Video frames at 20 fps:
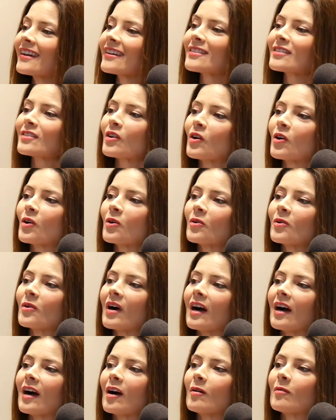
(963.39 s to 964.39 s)
So
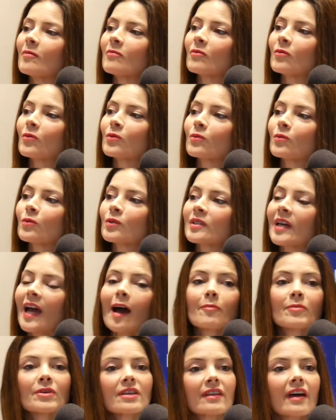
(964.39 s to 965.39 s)
was
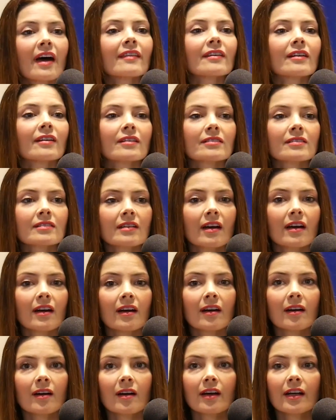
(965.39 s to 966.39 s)
happy that there's
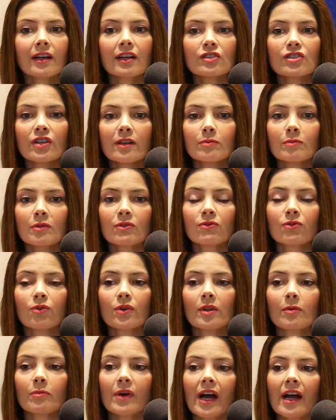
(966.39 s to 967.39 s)
an adjustment
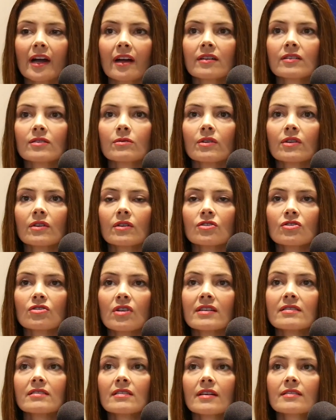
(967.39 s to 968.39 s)
for the buyers with their
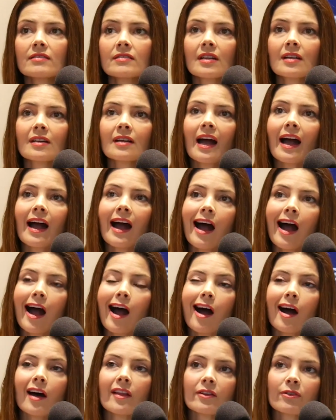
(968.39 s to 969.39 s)
stress testing.
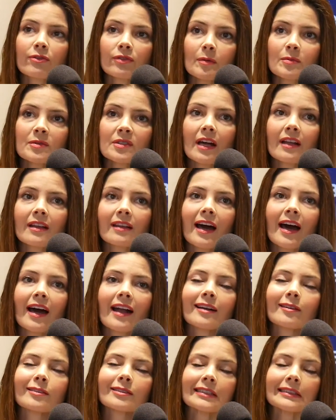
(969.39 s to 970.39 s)
On the flip side of
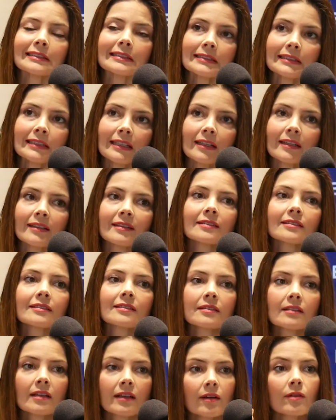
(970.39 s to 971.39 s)
that, I was like, this
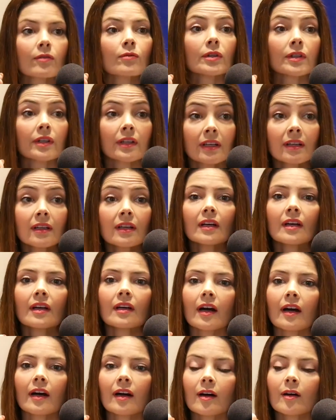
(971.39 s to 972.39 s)
is going to really
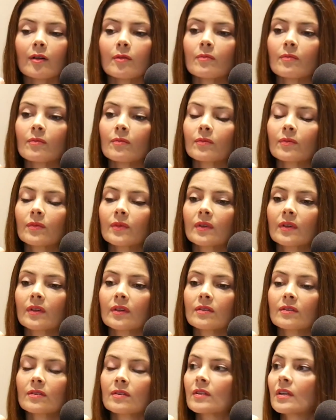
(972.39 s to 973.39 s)

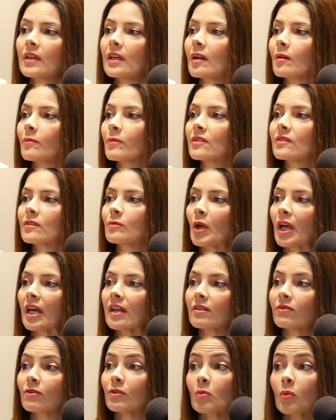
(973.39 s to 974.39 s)
heat up the
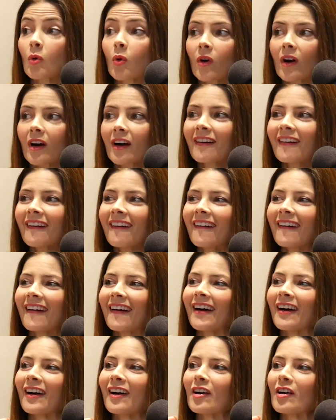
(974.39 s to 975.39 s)
demand even more.
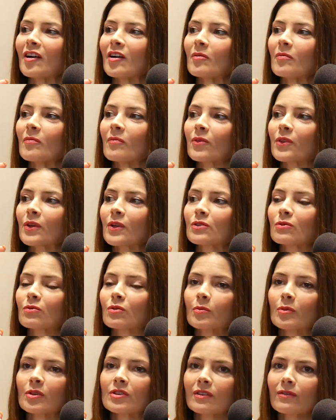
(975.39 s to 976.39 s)
There's
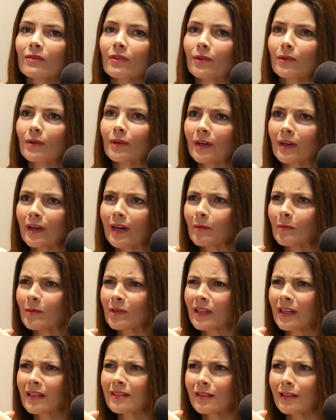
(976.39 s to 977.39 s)
rumors of 30-year
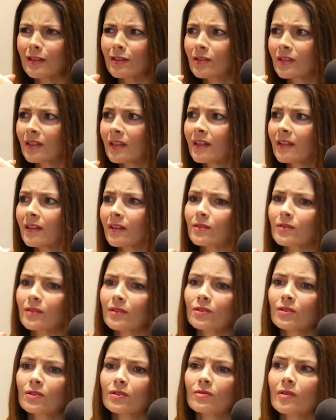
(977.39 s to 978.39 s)
amortization. There's
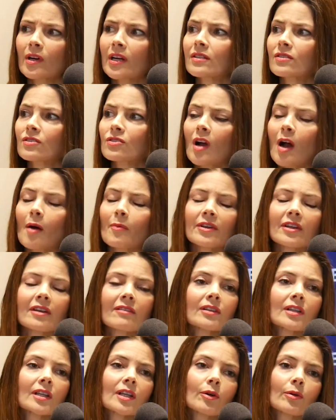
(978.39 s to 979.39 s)
interest rates dropping
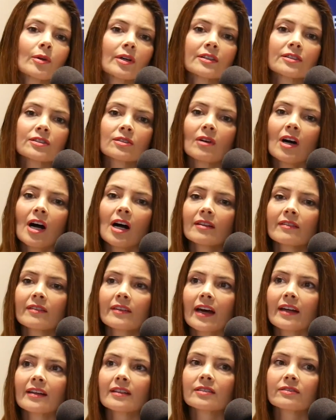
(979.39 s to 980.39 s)
even lower. So all of
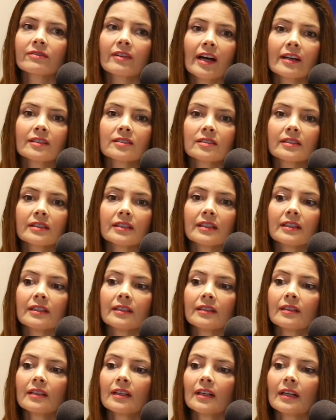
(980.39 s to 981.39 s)
that is factored
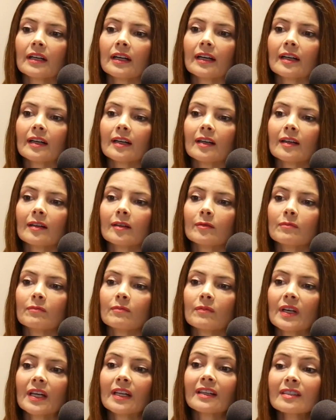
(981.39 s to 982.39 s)
in.
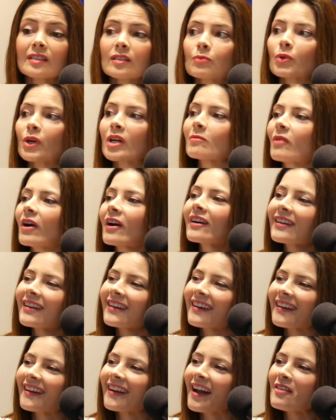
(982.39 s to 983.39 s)
It is spring market.